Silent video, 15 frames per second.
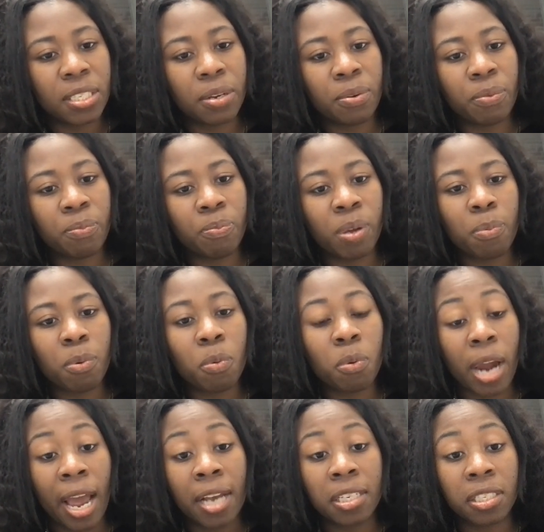So mm-hmm.
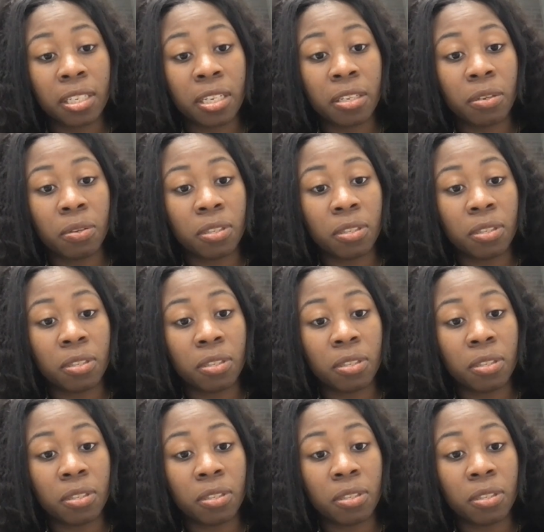people were actually